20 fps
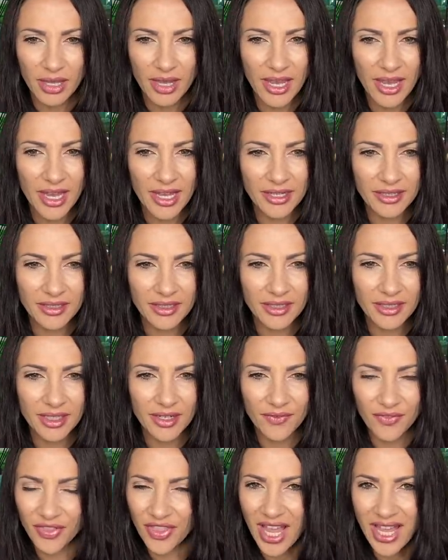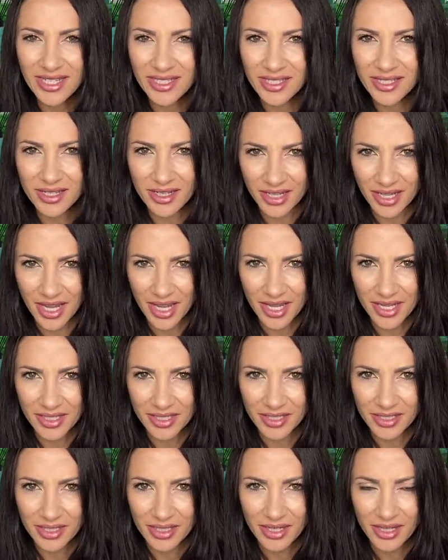And if that's the
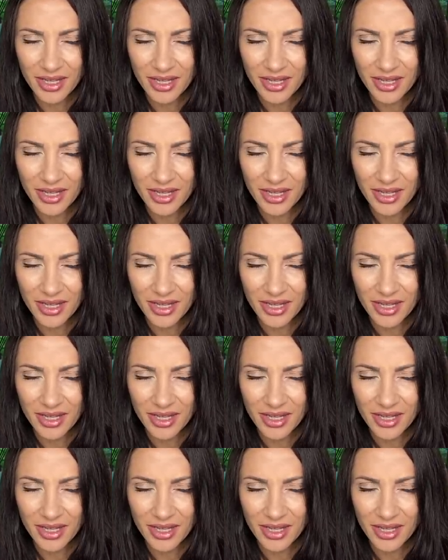case,